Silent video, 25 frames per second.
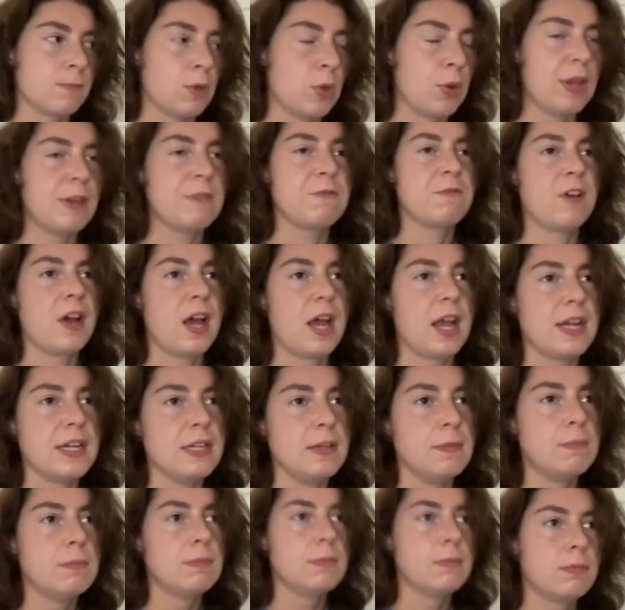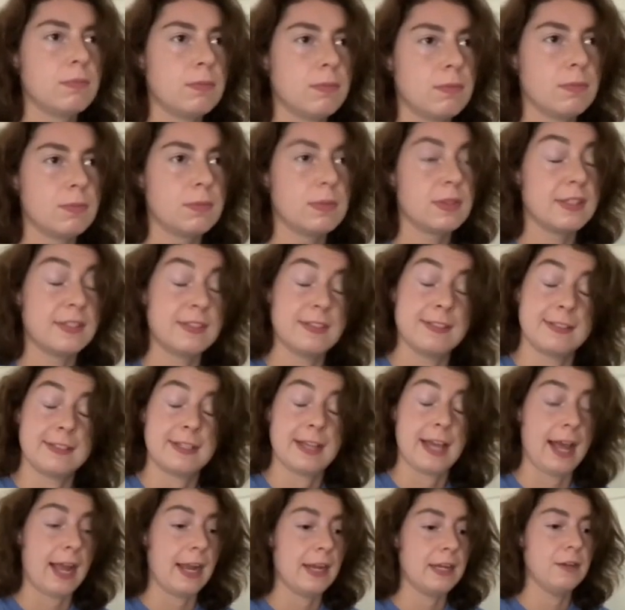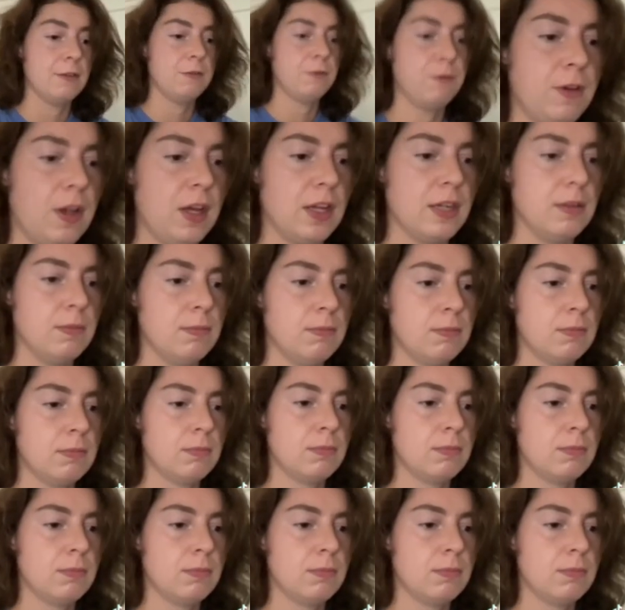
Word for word: Okay, fine. This is kind of fun.